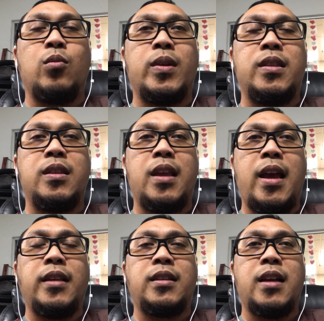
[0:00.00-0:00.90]
with
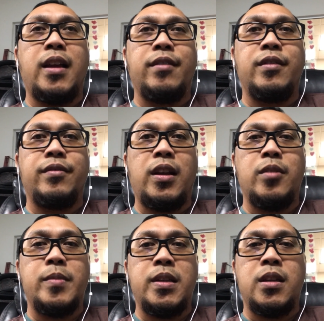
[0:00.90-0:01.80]
that kind of
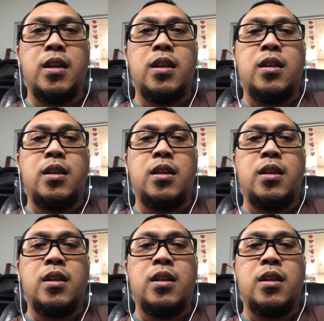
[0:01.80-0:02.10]
development,